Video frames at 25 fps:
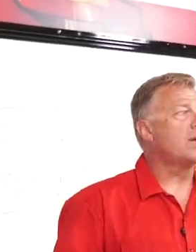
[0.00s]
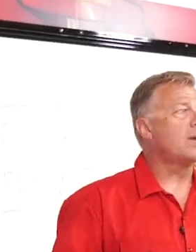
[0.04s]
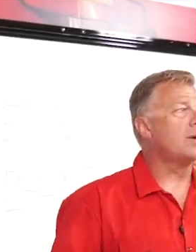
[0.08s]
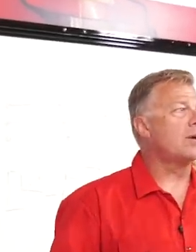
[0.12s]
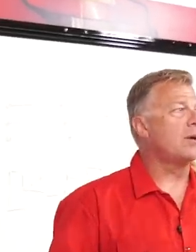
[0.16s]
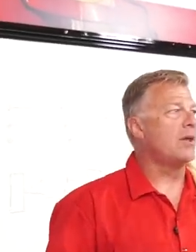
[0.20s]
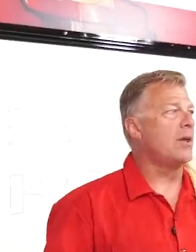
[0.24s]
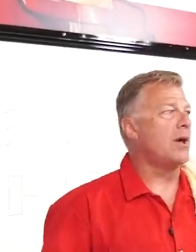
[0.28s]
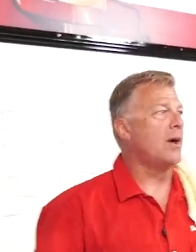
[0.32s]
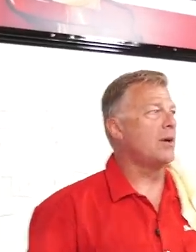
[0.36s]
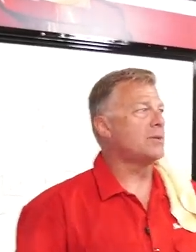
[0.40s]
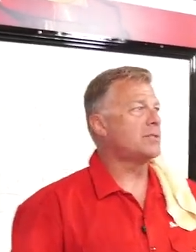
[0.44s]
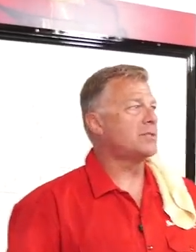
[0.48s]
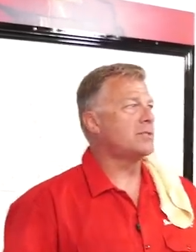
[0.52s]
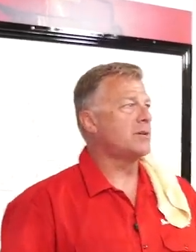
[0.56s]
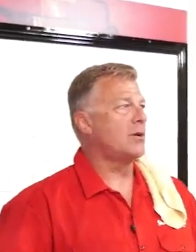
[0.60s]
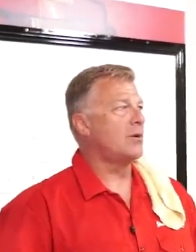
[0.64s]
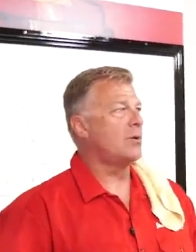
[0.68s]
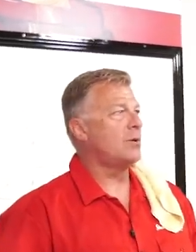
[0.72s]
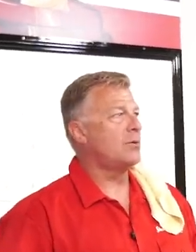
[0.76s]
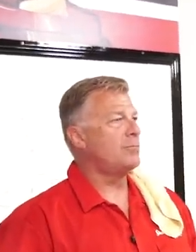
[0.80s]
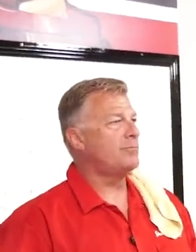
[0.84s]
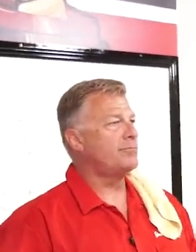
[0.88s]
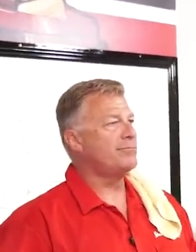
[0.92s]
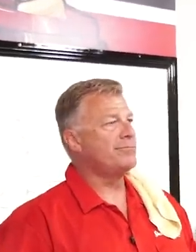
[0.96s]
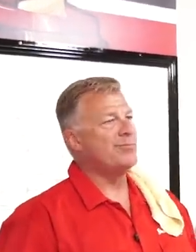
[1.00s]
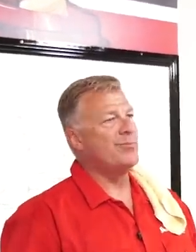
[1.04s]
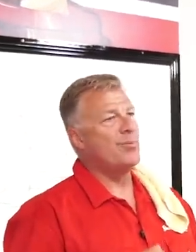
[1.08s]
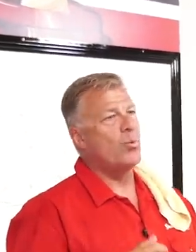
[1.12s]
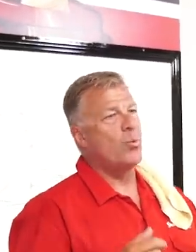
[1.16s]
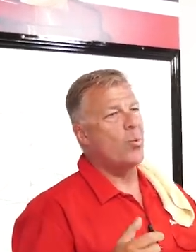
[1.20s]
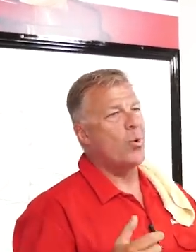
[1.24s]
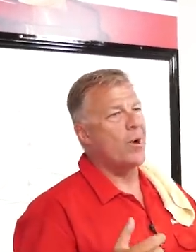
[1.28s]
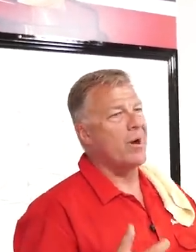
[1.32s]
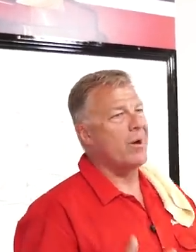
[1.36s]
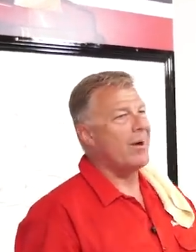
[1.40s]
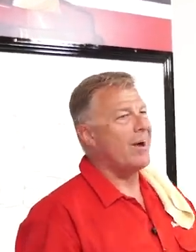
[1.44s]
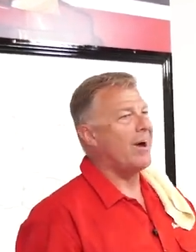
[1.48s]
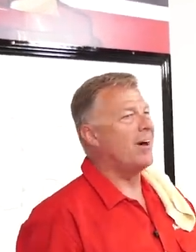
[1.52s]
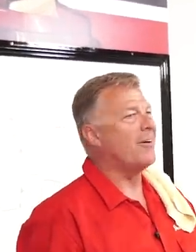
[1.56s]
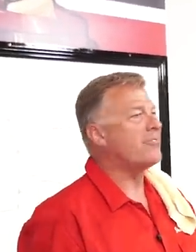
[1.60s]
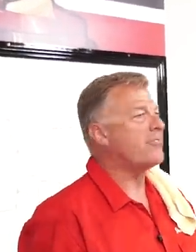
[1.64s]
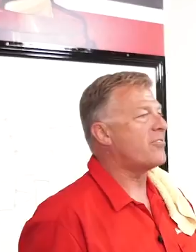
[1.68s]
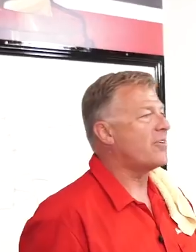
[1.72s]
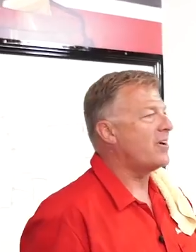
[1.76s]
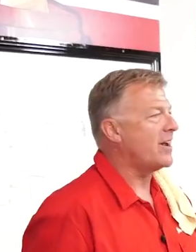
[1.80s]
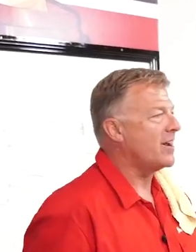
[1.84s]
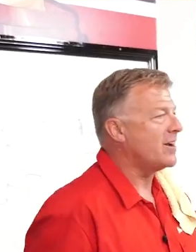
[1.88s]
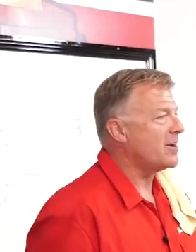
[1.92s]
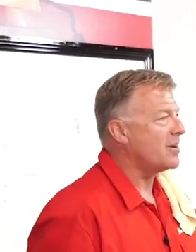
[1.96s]
It'll also wear
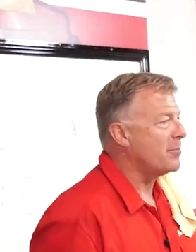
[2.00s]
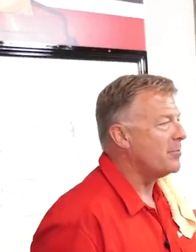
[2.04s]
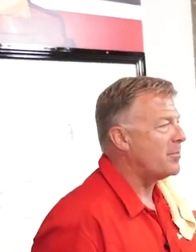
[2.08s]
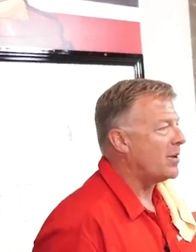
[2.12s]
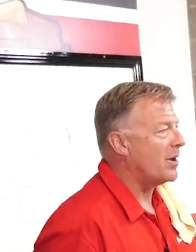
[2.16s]
out front end